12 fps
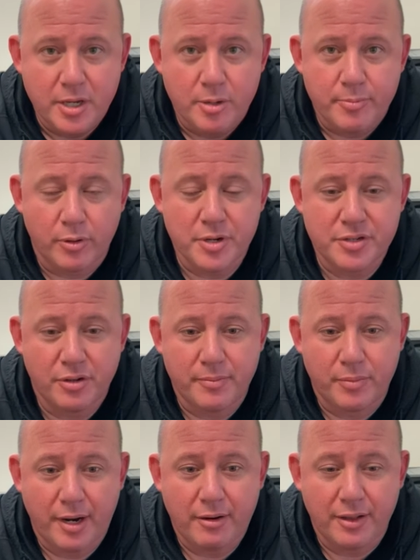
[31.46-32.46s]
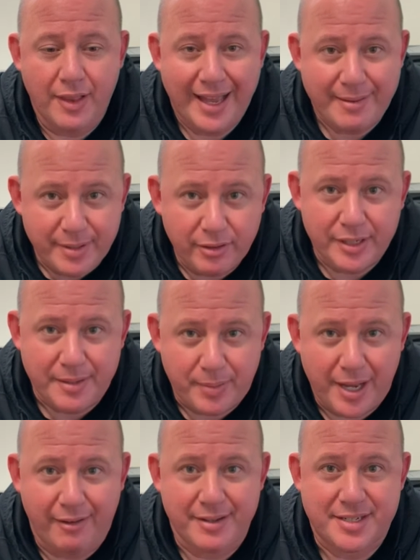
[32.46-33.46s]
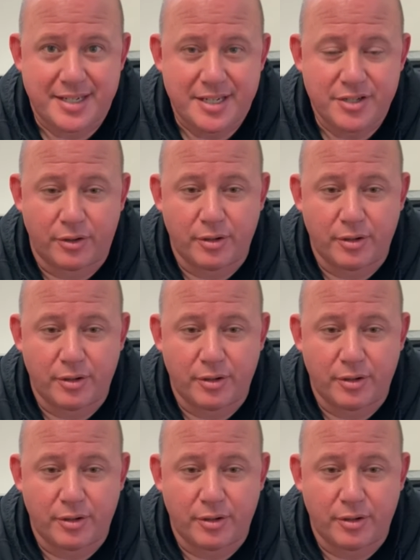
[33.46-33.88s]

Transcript: Personal umbrella liability policies are